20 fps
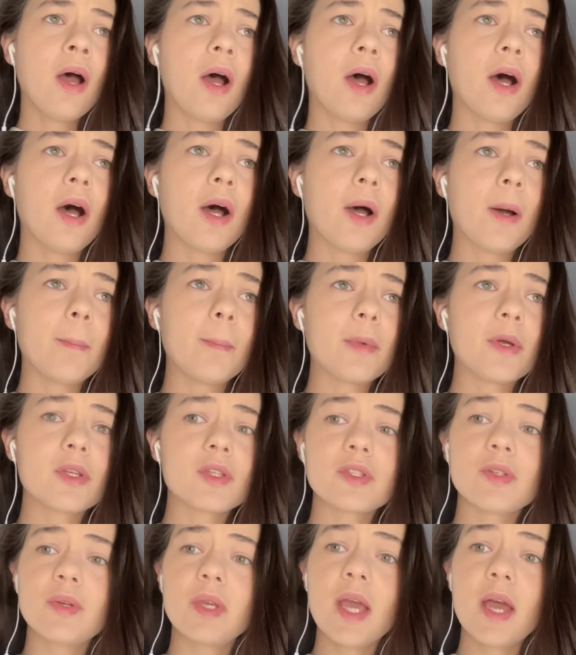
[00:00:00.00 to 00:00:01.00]
Um,
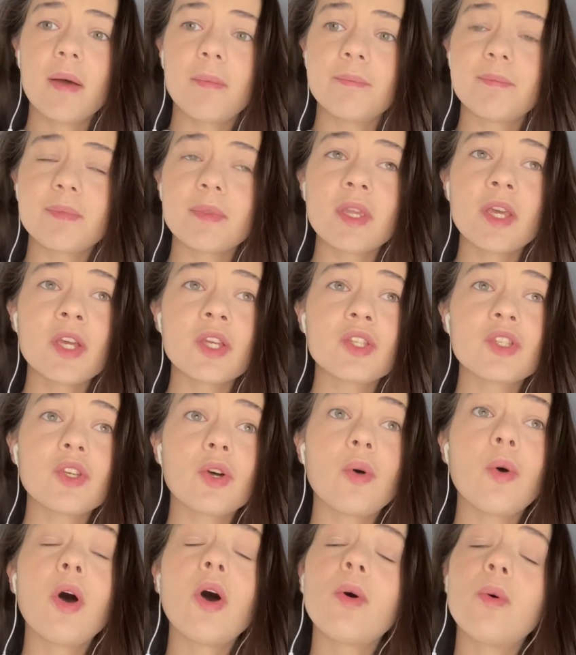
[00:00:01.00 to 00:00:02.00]
so yeah.
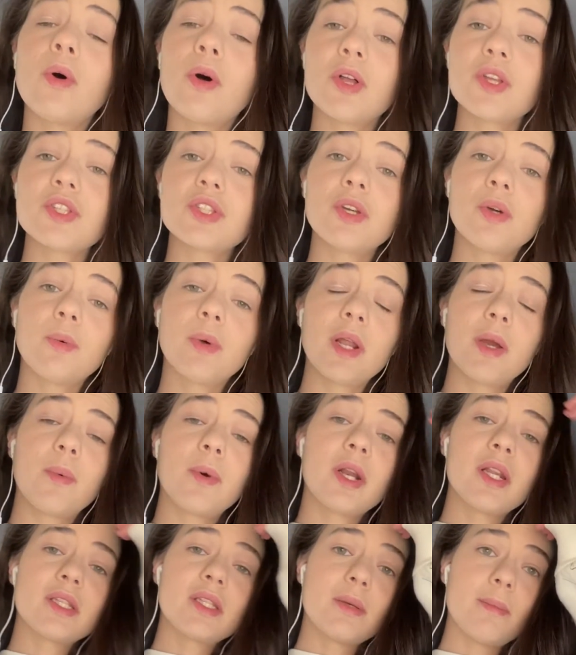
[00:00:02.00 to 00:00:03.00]
So, oh, also what I
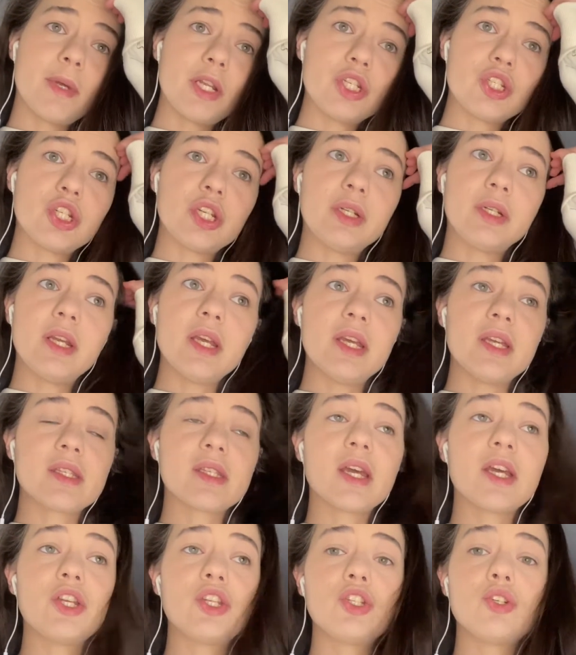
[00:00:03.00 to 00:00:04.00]
wanted to mention is
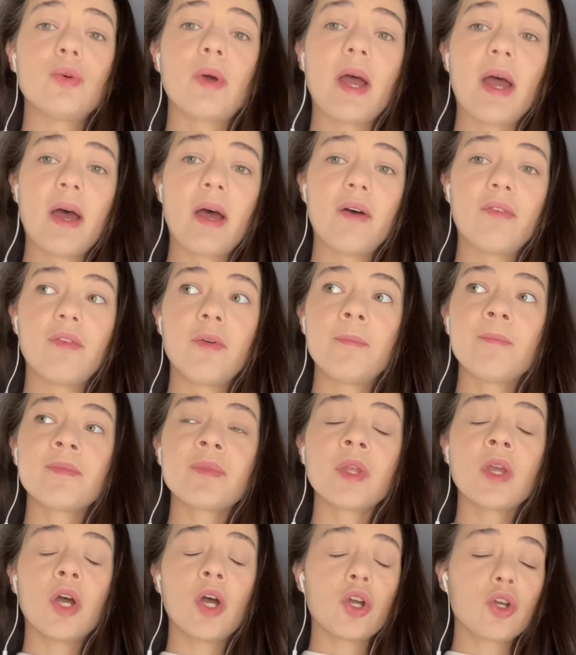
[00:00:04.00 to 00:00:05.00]
I do have
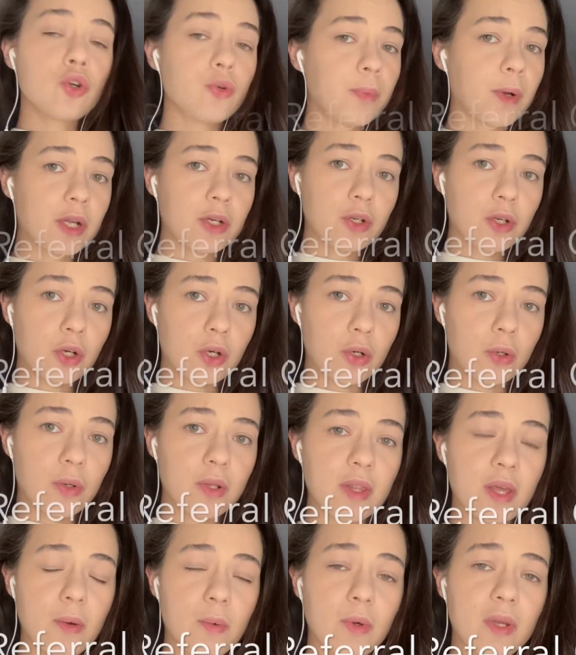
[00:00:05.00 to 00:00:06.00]
a coupon code
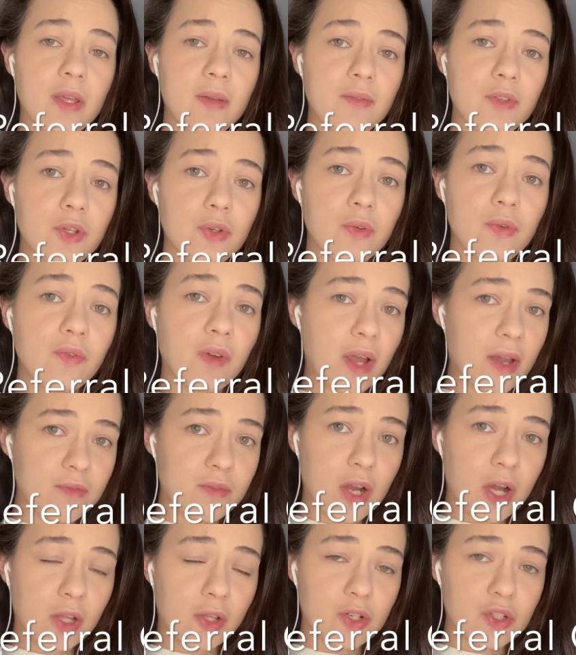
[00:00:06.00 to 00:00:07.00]
that will give you five
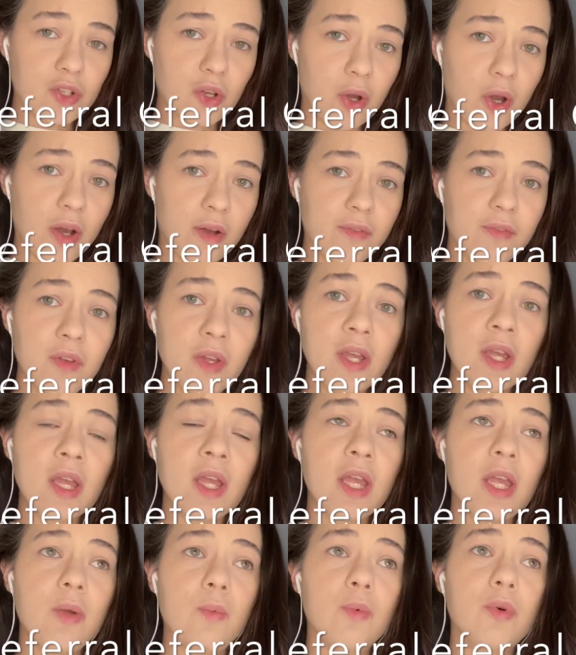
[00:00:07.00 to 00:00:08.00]
dollars off.
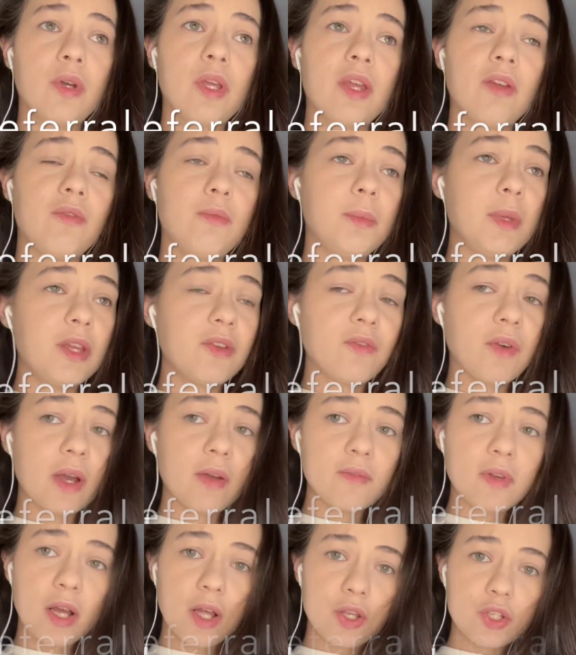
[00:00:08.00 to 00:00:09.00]
It will give me five
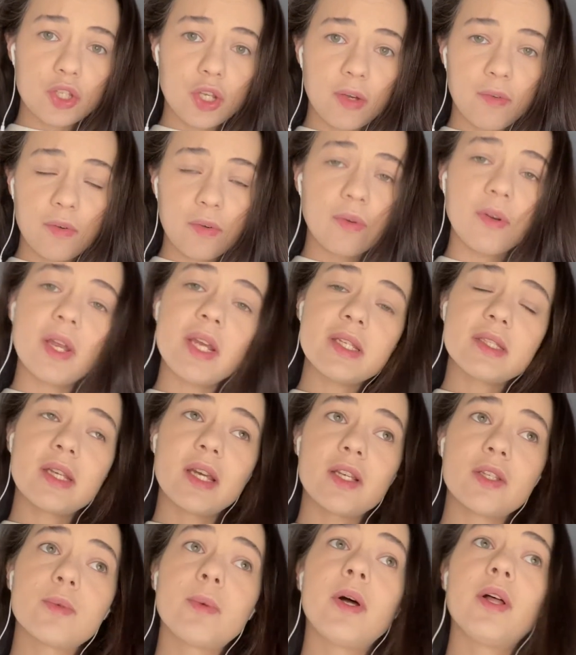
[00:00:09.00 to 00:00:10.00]
dollars off a race
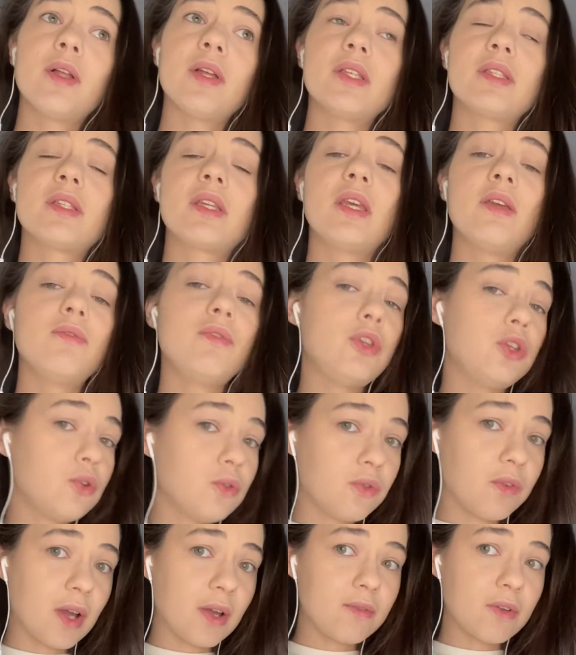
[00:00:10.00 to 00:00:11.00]
as well as give you
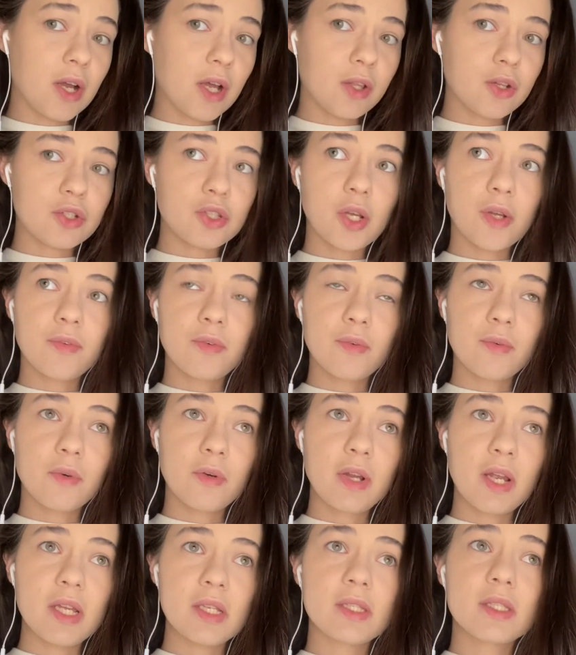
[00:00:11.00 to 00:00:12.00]
five dollars off of a
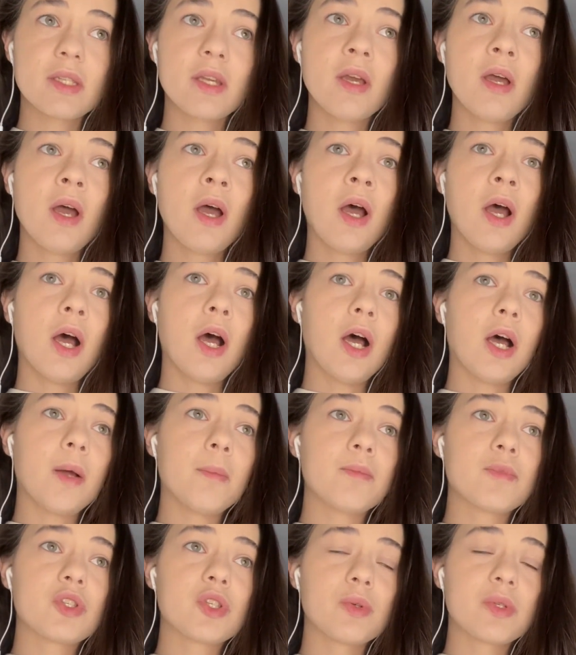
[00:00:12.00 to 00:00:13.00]
race.
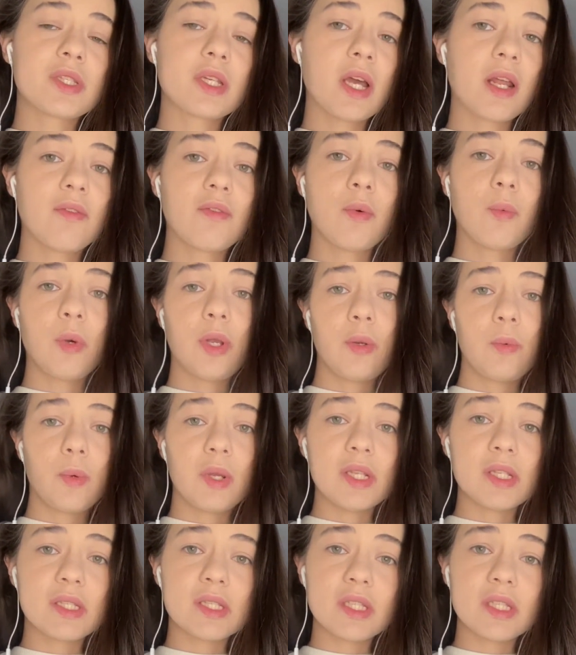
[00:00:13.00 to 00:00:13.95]
Um, so it's kind of a win-win